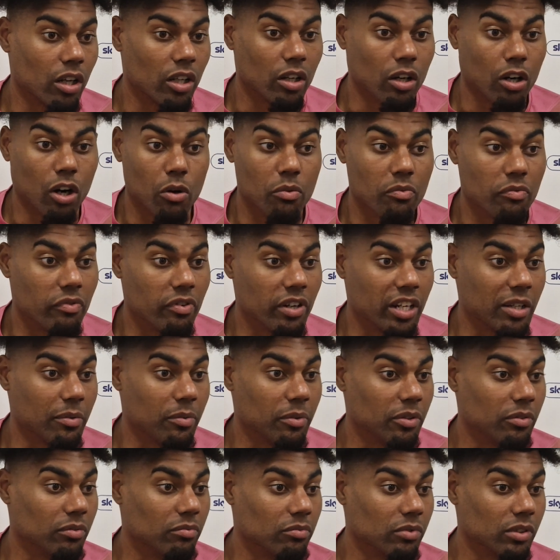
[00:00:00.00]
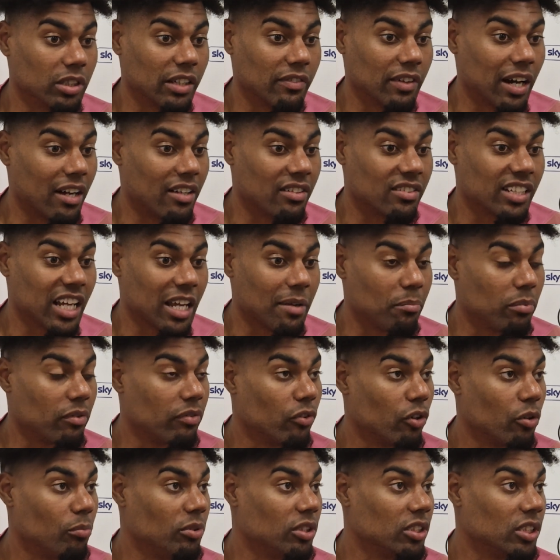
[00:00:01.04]
hopefully we give out the same
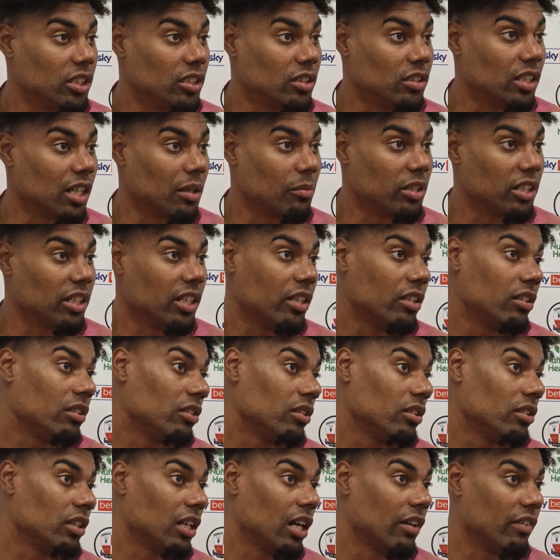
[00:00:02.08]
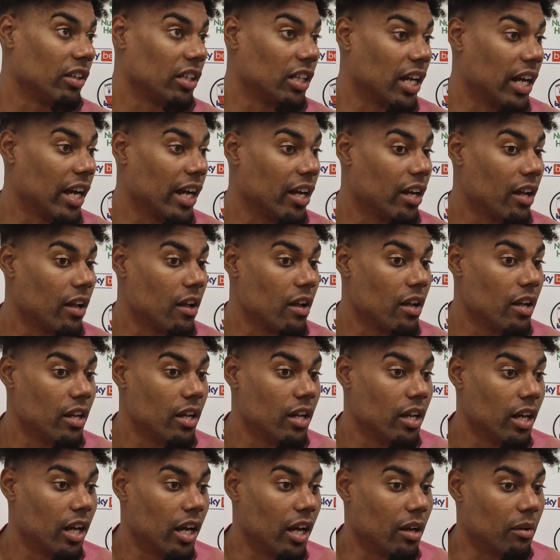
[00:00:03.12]
performances that we did the other night
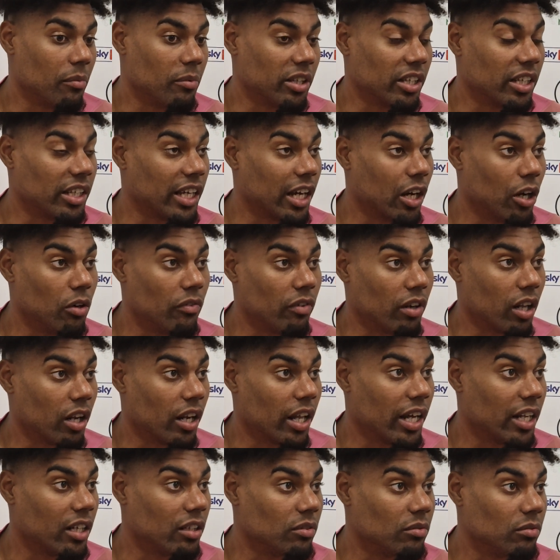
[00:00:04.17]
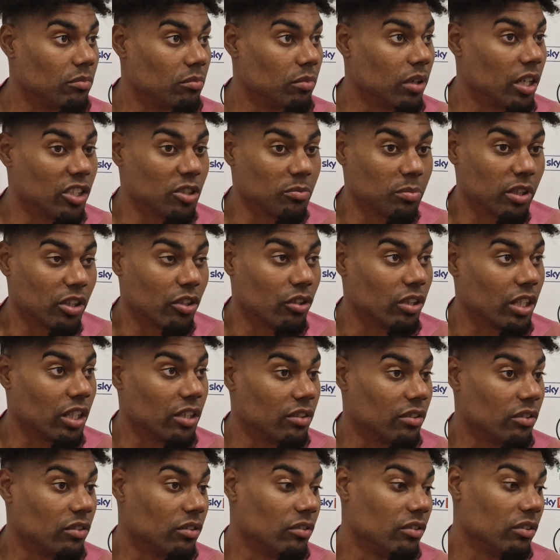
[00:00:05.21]
and we can get over the line. But it's been
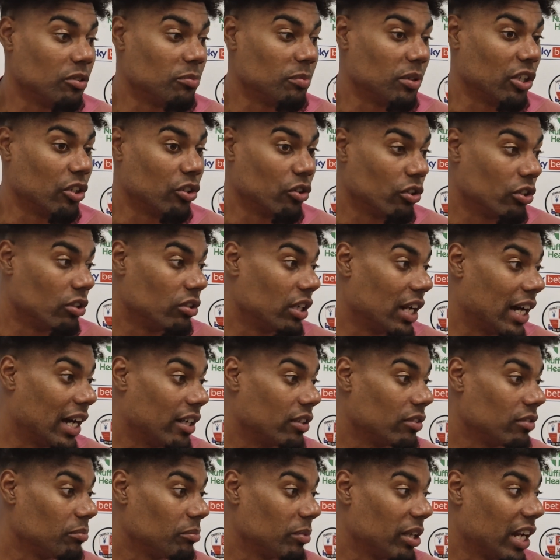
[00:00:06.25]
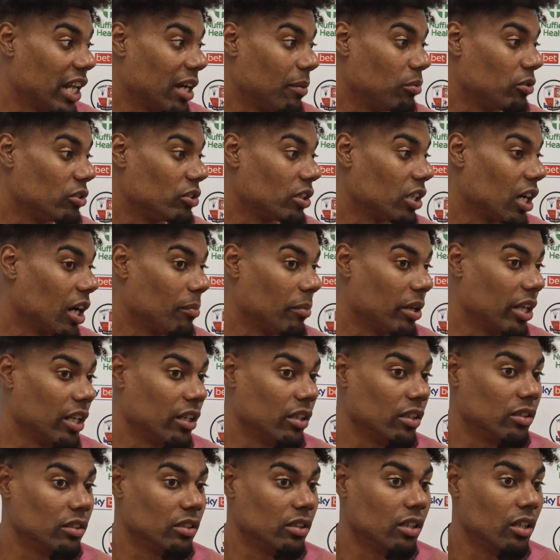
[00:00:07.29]
good. It's been good, like being able to come in
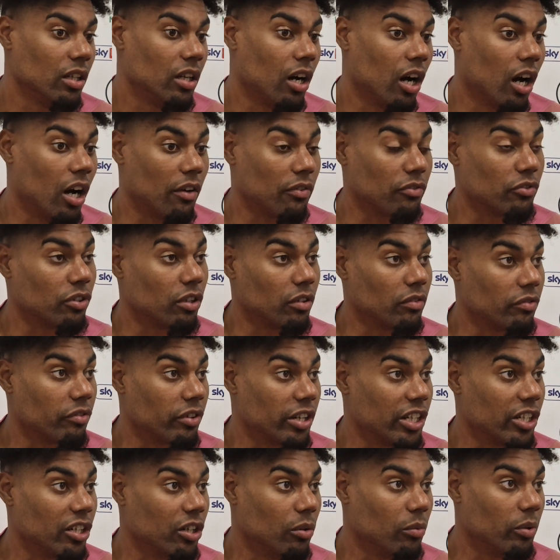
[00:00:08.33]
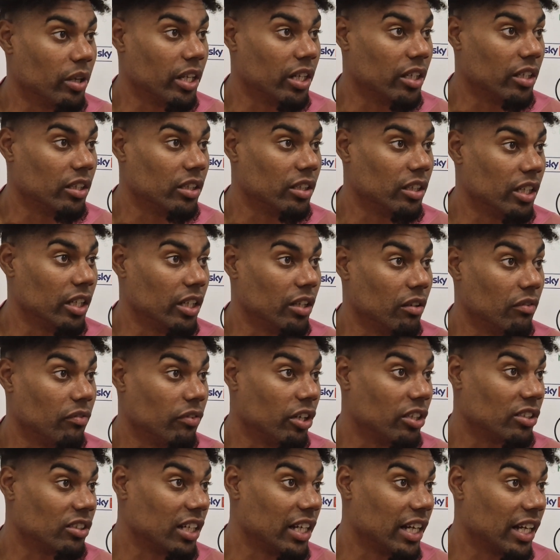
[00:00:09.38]
after a 3-0 win in the
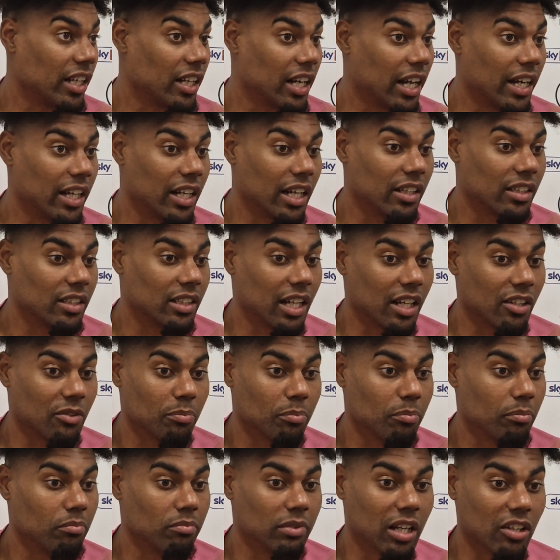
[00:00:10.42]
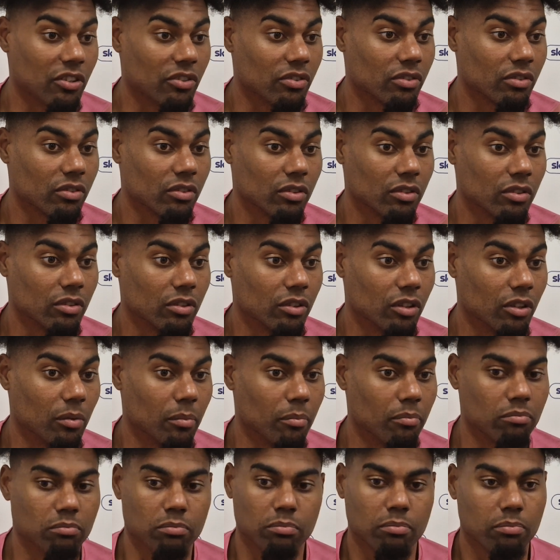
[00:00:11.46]
first leg. Like that's the